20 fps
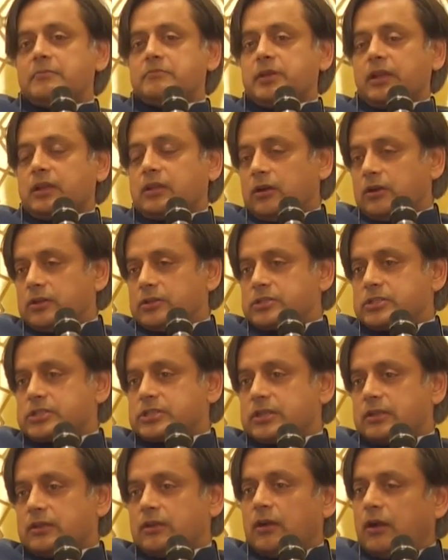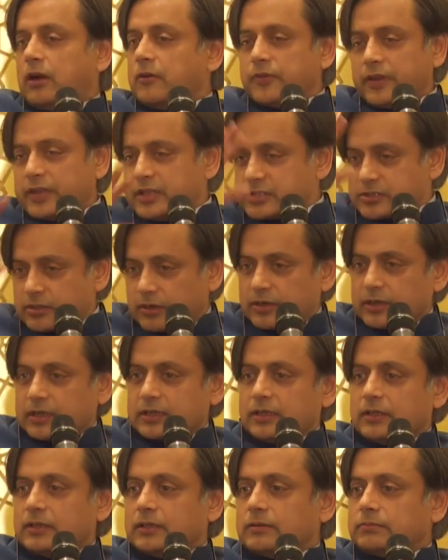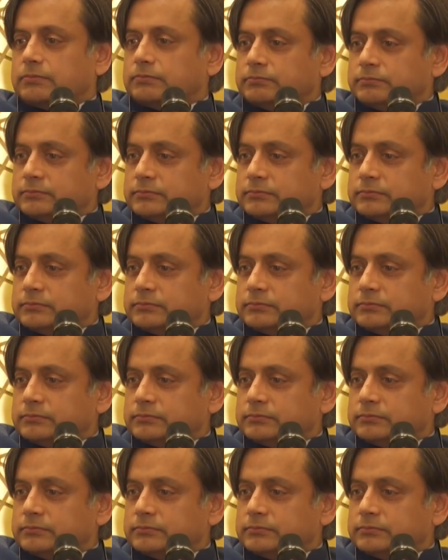Because of a historical